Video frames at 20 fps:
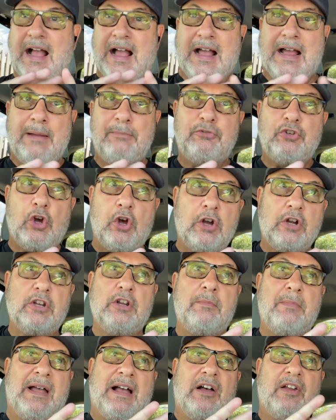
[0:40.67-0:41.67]
I'm
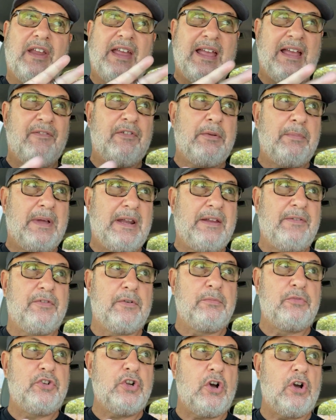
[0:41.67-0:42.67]
talking about everybody
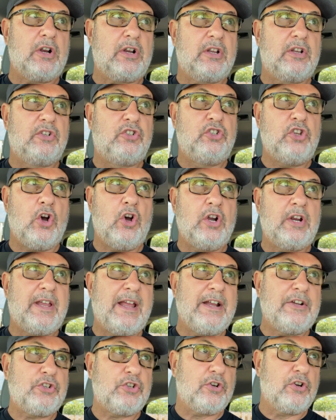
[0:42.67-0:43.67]
from dog
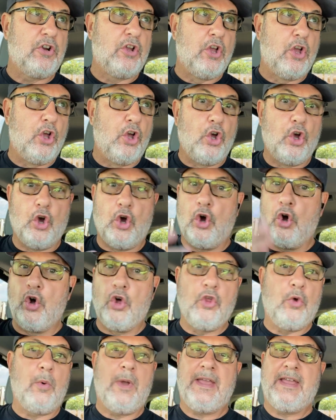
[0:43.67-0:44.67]
catcher
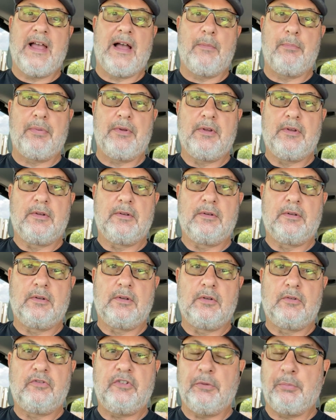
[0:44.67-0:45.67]
all the way up
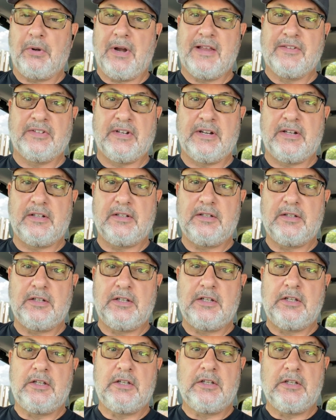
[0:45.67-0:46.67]
to president.
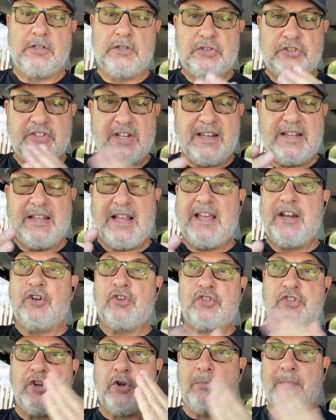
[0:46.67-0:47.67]
Send
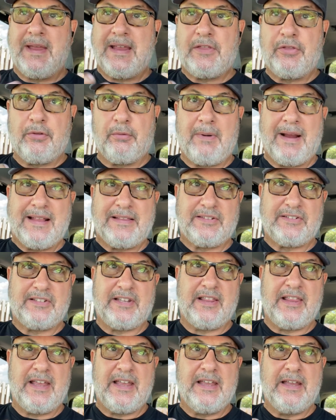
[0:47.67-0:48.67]
letters, don't make threats
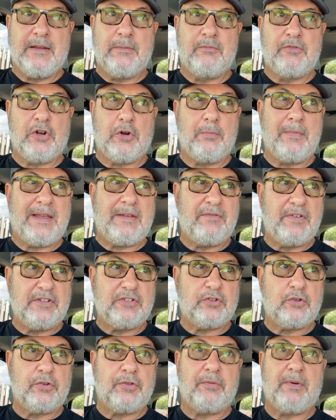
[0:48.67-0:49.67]
to them, don't make
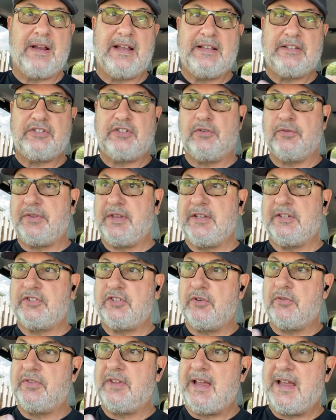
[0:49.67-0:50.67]
physical threats, don't this,
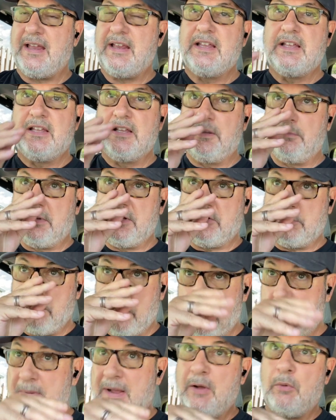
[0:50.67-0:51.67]
don't that. Be
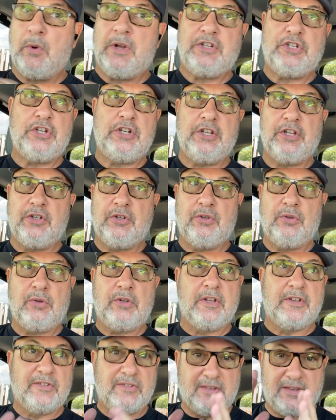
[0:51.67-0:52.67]
smart about what you do
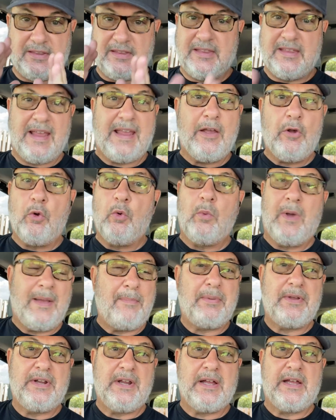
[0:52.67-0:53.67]
because they'll
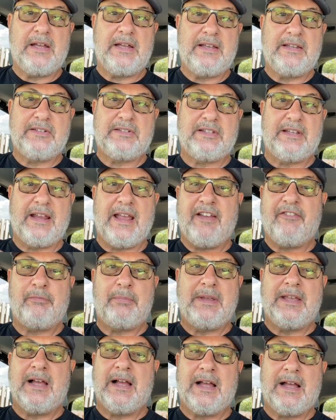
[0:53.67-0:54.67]
weaponize the
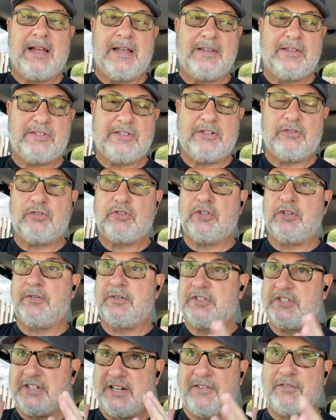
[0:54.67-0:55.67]
FBI and the Secret
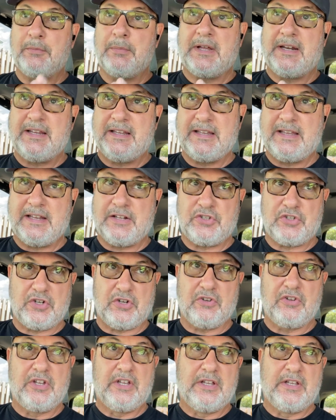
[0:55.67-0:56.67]
Service and everybody against
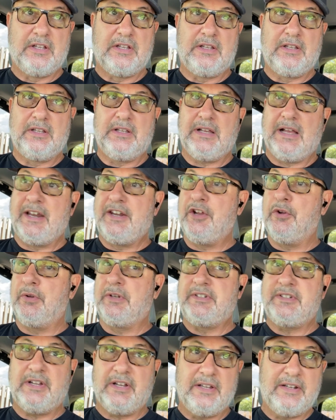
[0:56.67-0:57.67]
you. I know
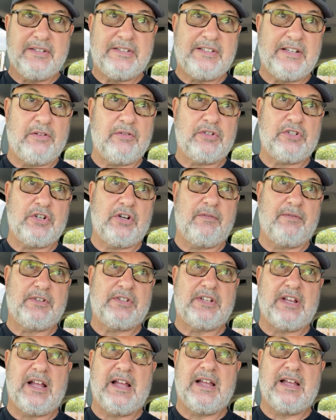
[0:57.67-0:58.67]
a ton of Secret
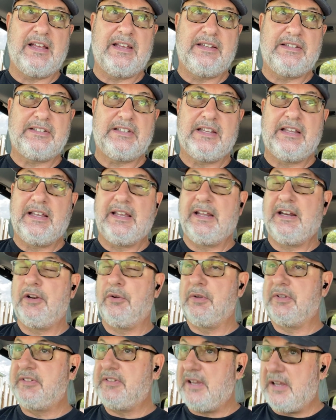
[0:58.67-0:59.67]
Service guys, I
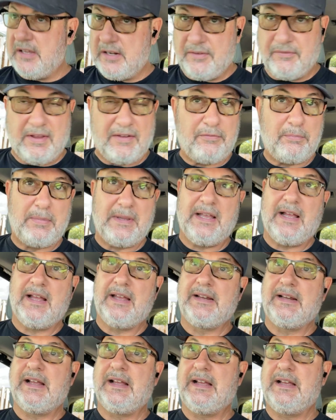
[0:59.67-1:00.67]
know a ton of
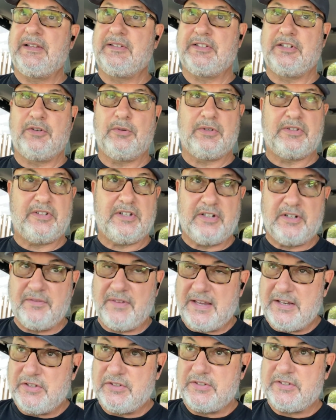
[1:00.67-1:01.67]
FBI guys, I know a ton
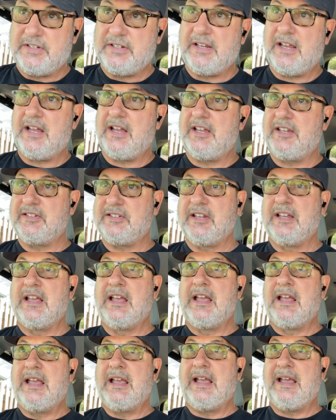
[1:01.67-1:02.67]
of agency guys,
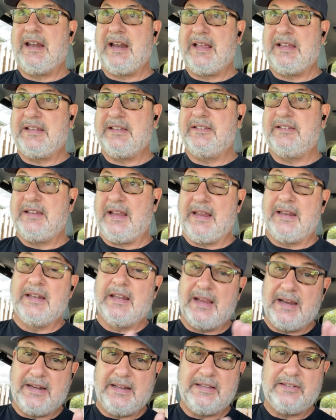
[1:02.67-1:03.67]
and
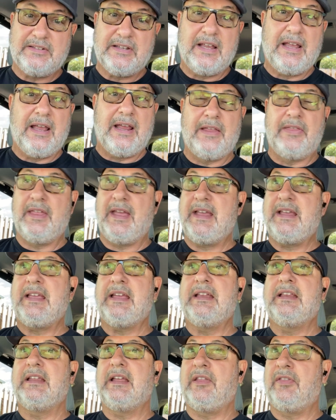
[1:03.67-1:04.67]
ladies, and they
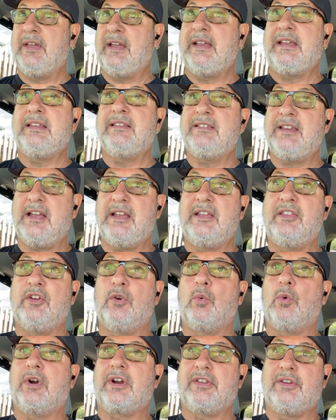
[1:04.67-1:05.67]
can tell you
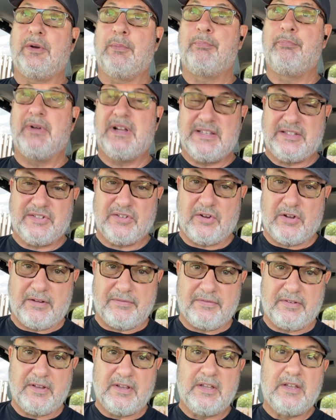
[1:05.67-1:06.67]
they're working their butts
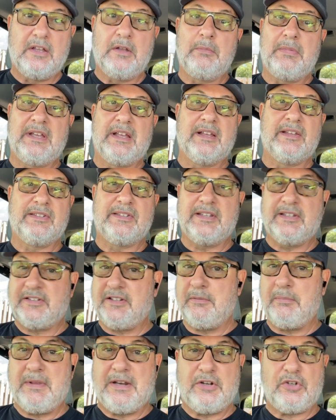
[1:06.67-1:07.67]
off because
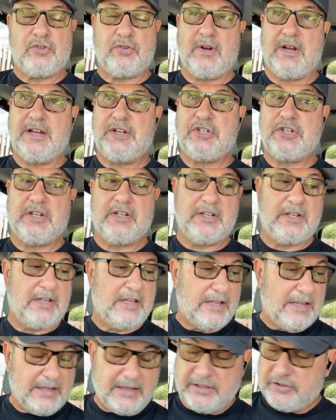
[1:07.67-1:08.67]
this administration
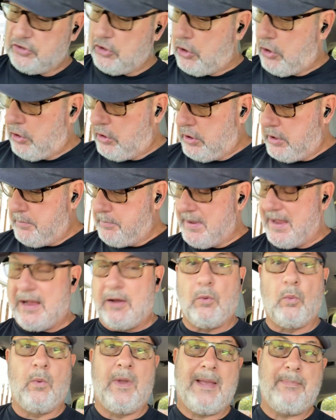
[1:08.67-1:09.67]
is all
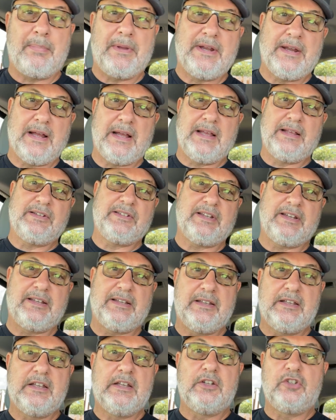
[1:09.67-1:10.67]
about
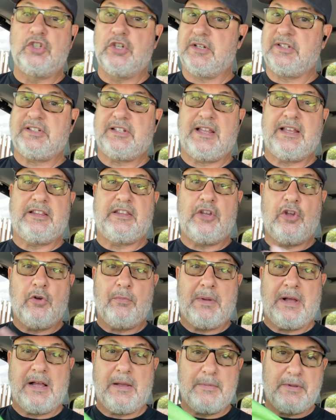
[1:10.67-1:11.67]
weaponizing, just like the
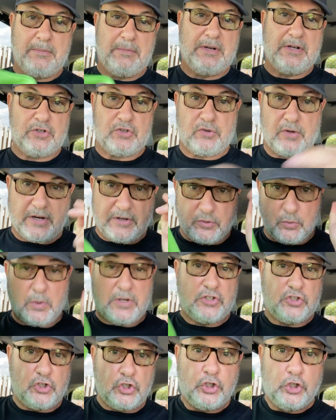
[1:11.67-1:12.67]
Obama administration
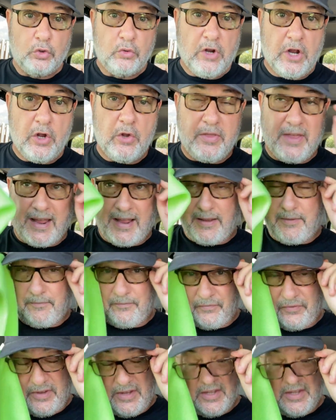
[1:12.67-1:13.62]
was. So you know that.